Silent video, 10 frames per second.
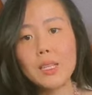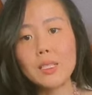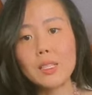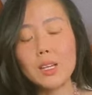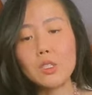This
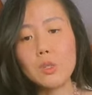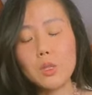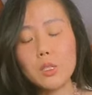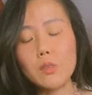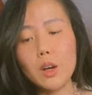is the
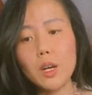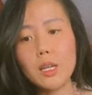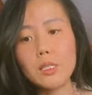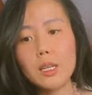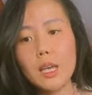Intuitive
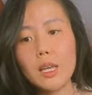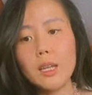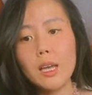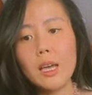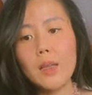Goddess
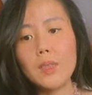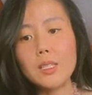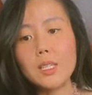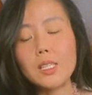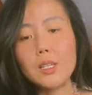again, and
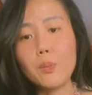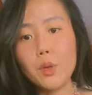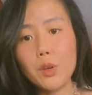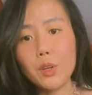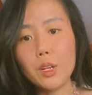this is the
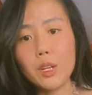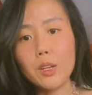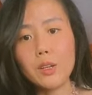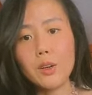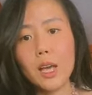
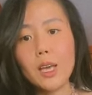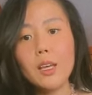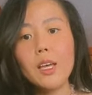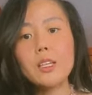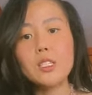Purity, okay?